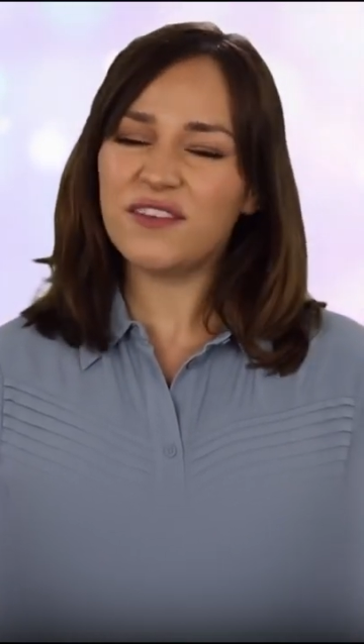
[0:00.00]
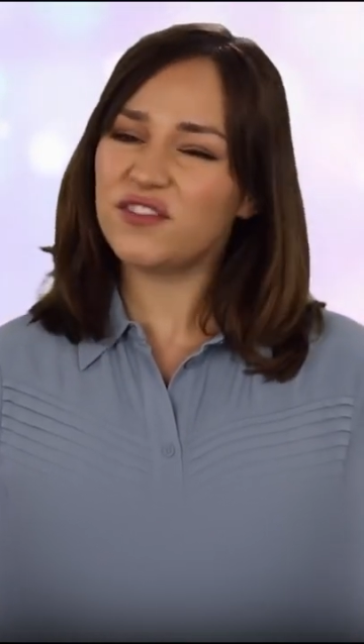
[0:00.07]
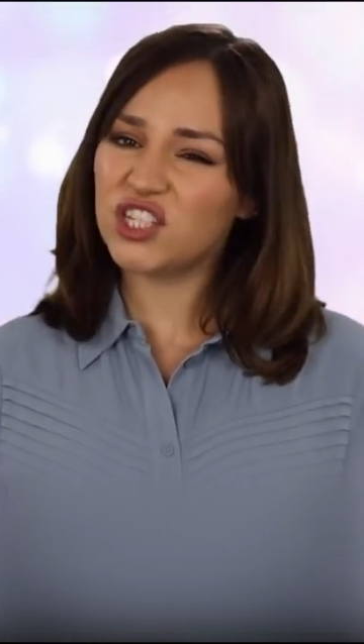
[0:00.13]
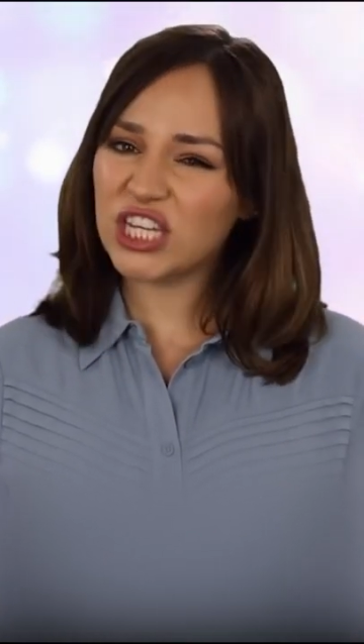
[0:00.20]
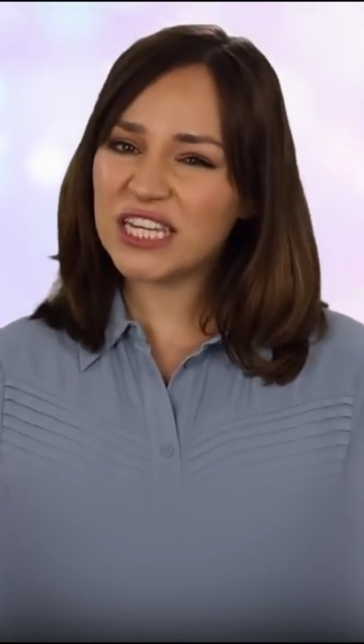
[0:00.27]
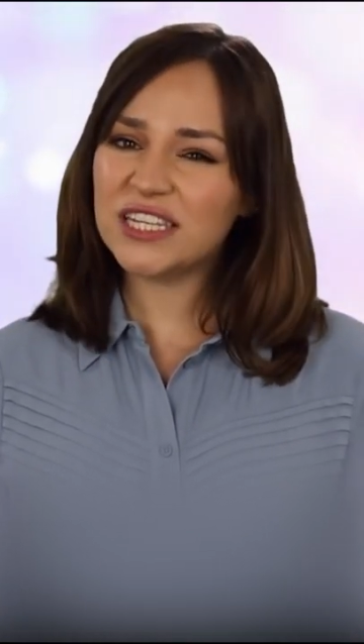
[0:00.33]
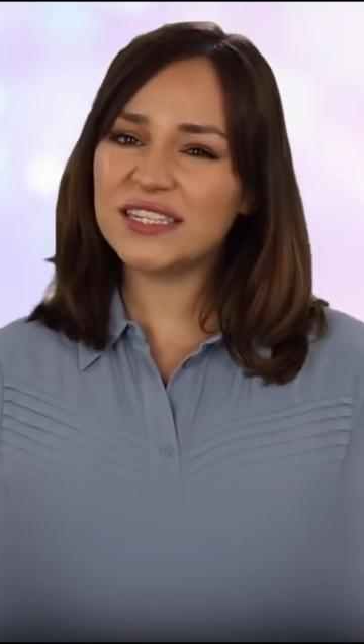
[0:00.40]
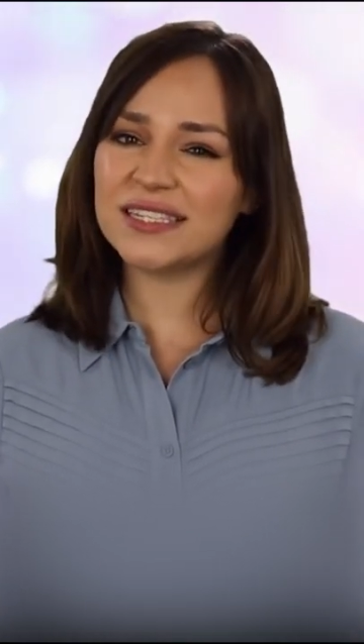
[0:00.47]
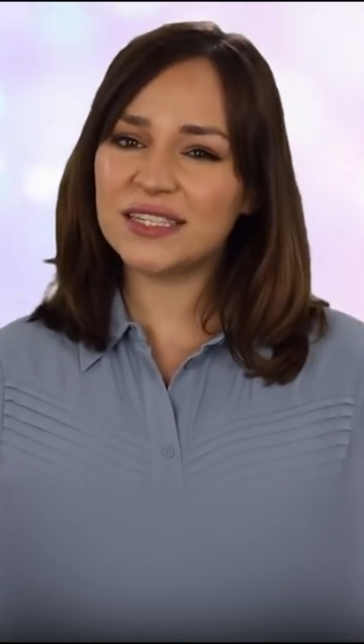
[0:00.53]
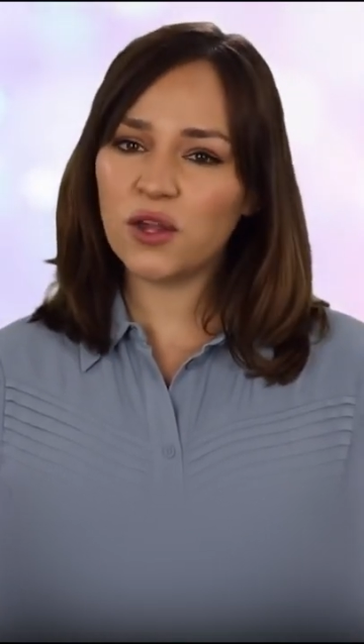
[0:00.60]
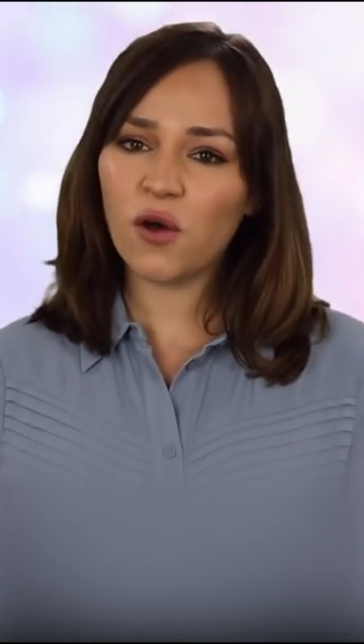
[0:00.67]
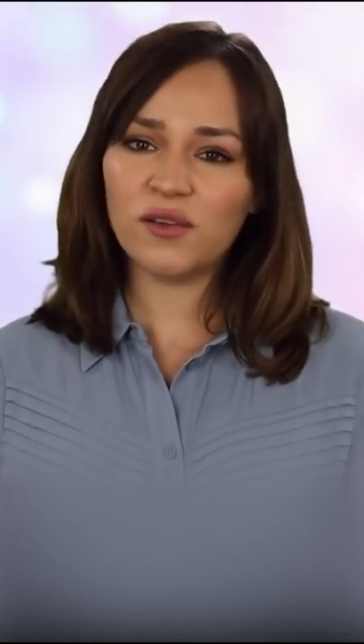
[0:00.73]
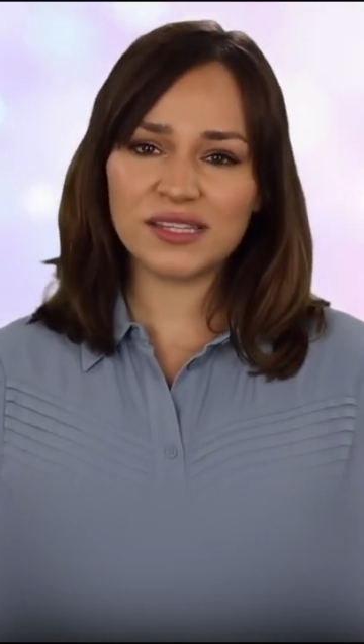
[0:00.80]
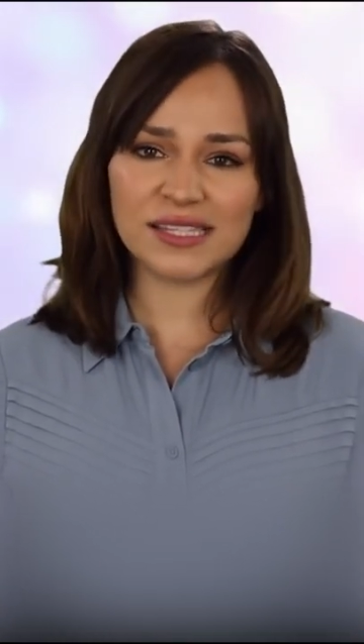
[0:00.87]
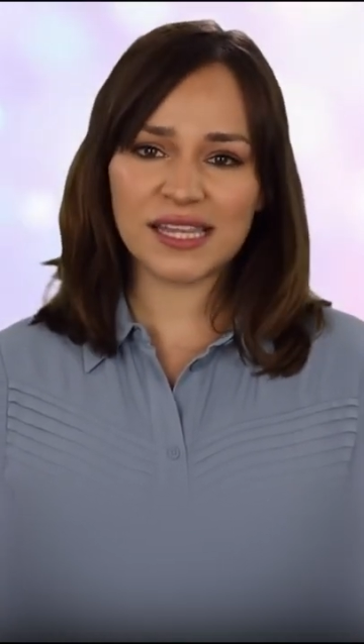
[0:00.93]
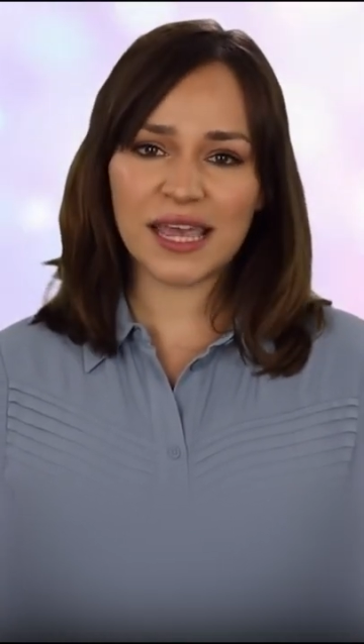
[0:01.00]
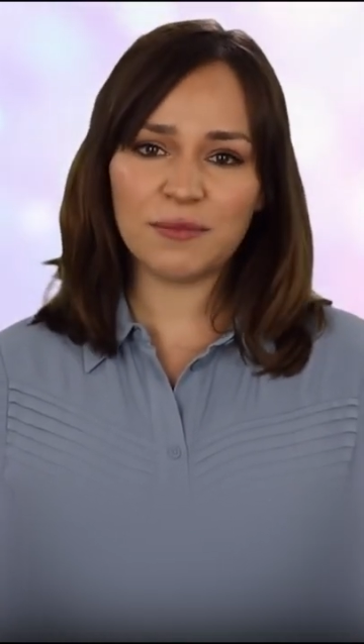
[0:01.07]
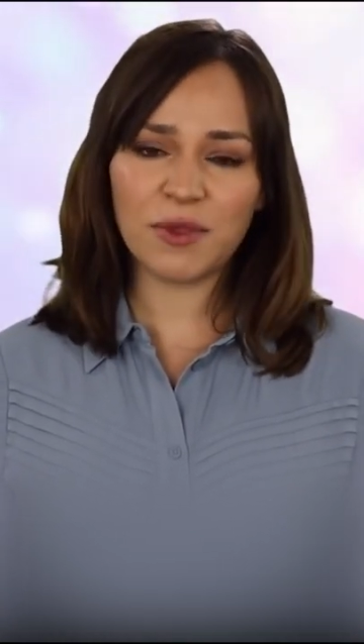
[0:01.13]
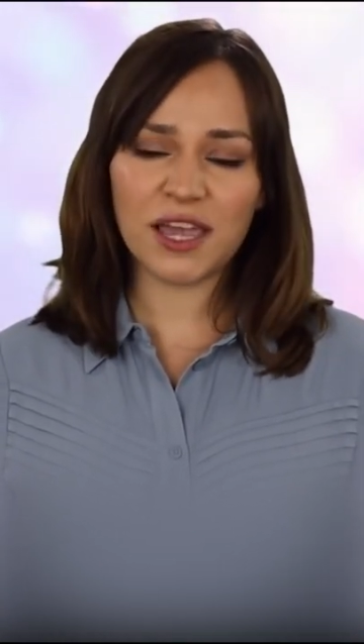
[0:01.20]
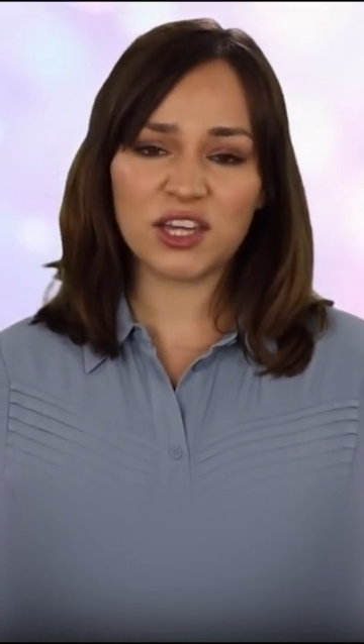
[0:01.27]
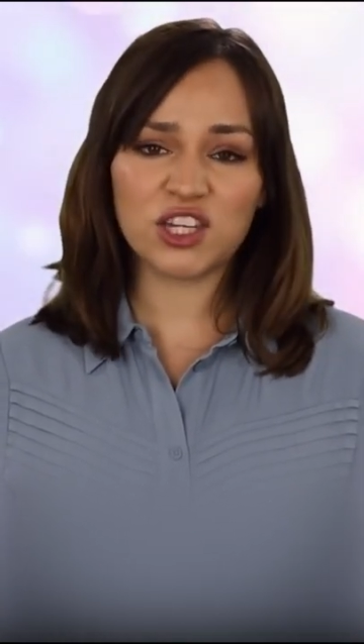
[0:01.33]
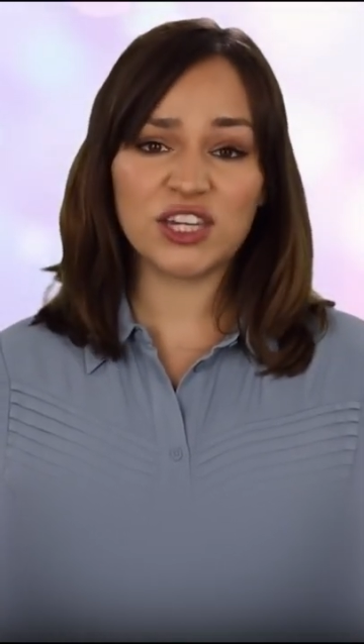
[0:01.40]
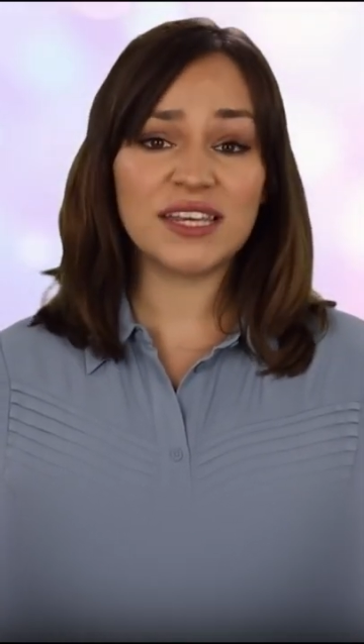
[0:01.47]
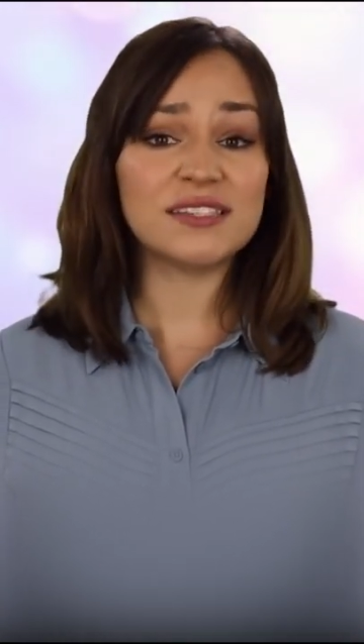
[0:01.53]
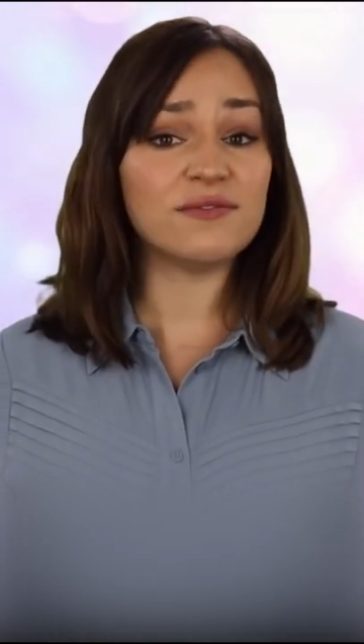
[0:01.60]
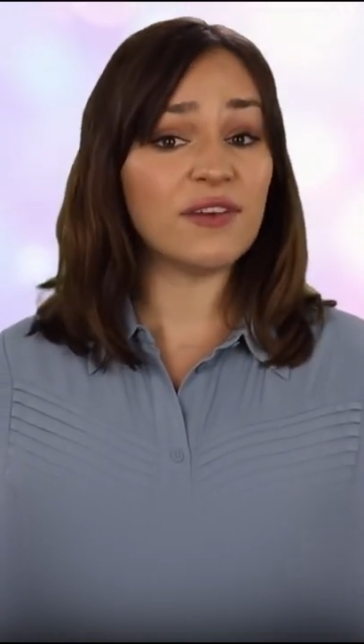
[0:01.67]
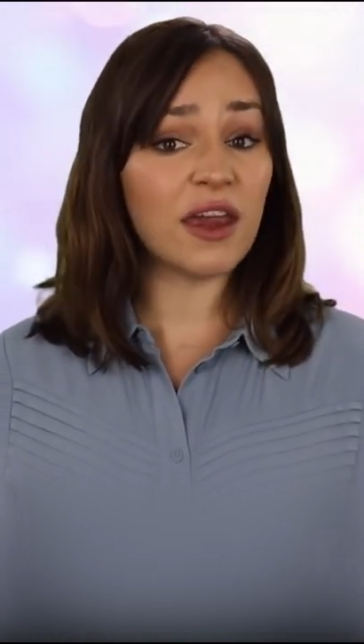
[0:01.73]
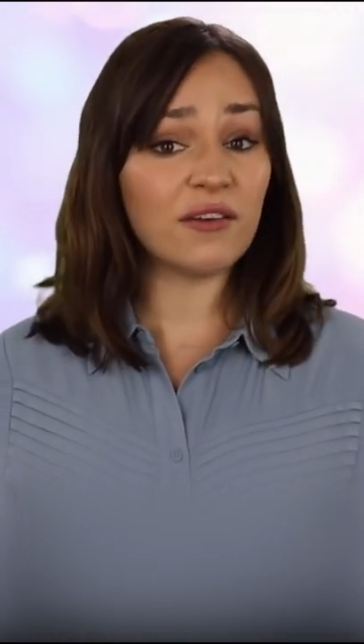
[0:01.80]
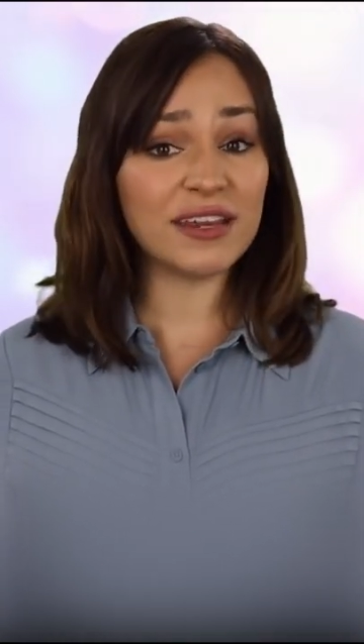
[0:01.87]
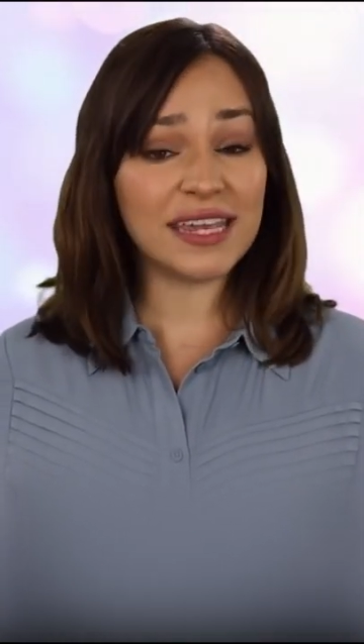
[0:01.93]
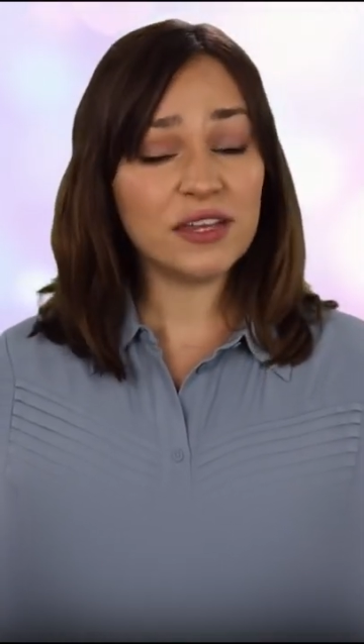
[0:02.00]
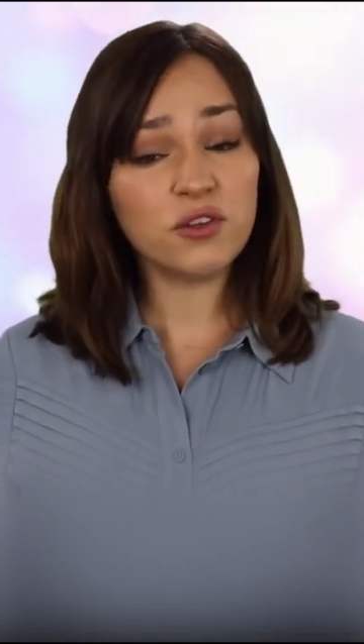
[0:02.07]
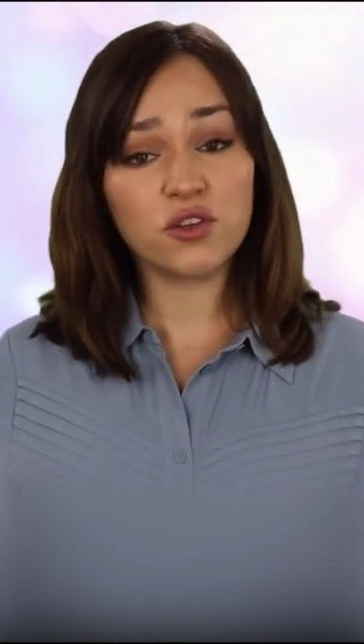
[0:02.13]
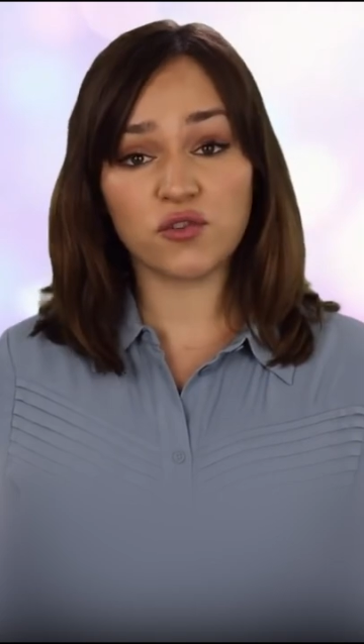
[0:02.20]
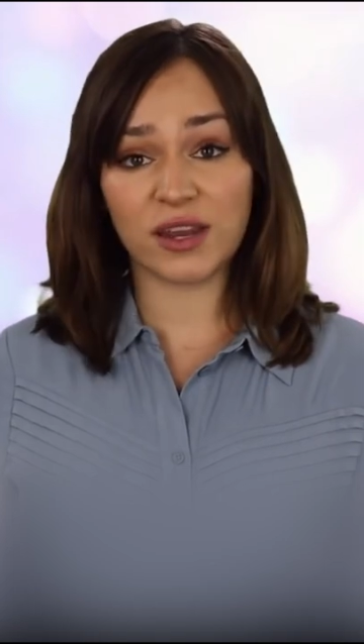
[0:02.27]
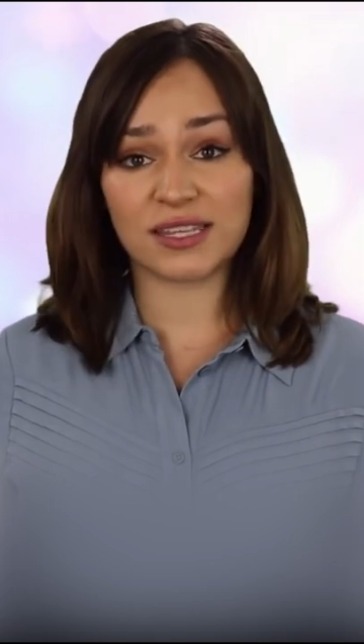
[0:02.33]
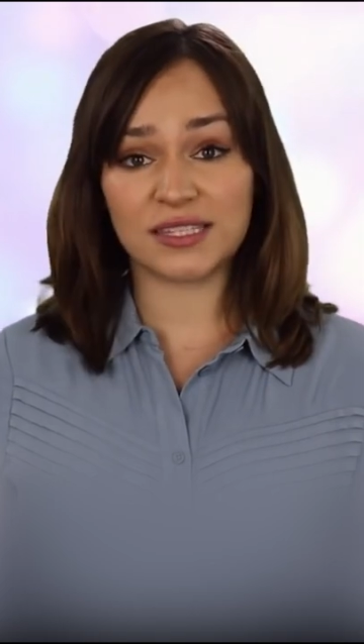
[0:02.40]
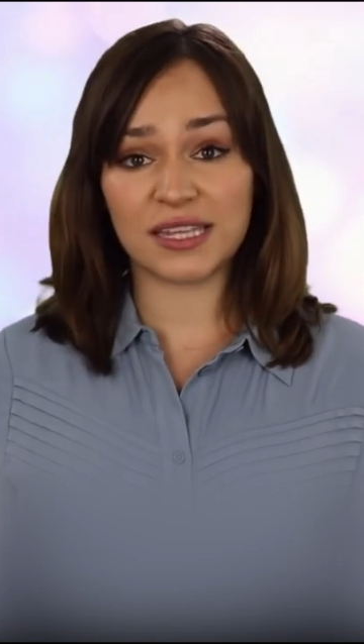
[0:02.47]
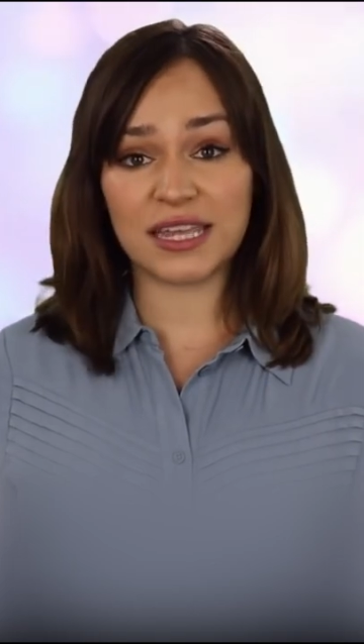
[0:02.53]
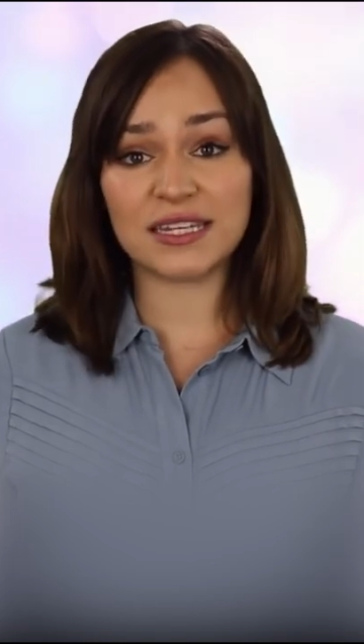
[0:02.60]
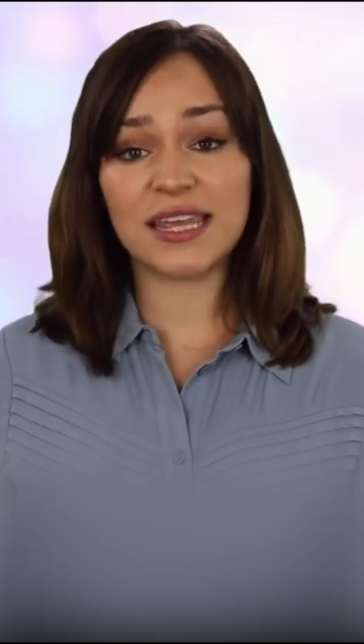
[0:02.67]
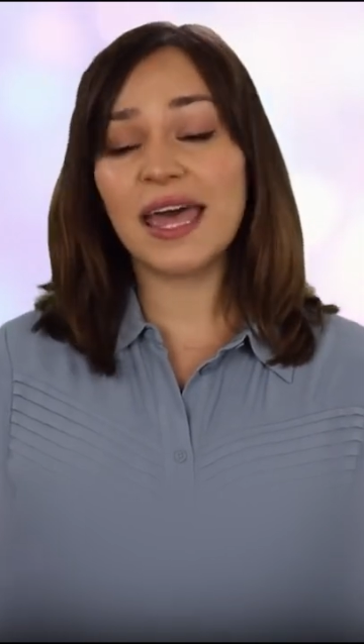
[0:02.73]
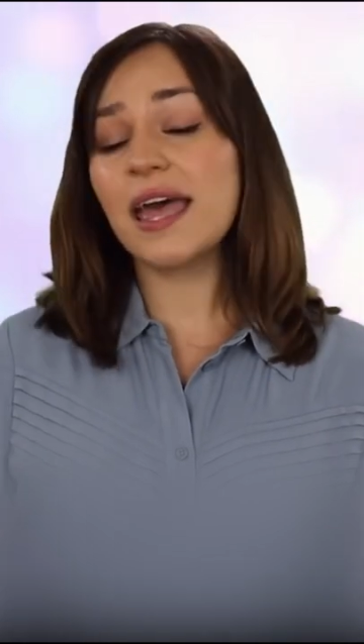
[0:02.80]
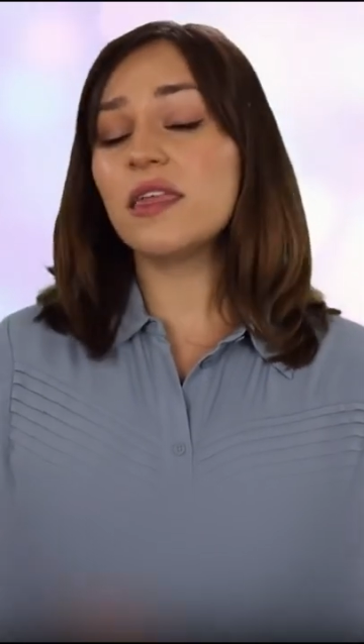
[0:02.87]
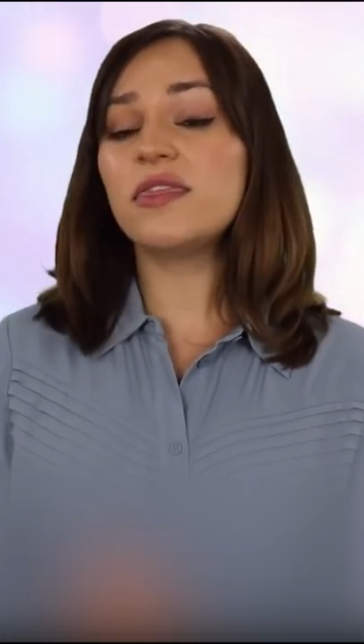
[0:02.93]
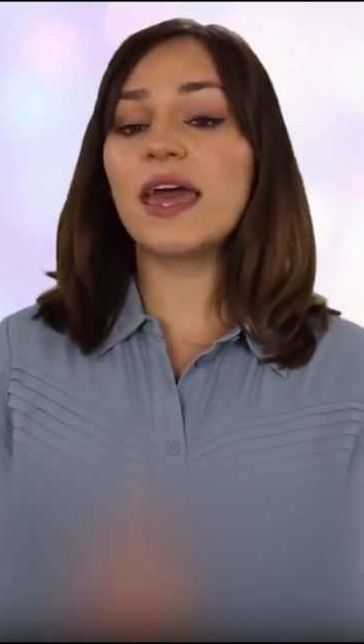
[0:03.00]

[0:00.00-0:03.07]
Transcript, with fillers: if she does not seem like she is very interested,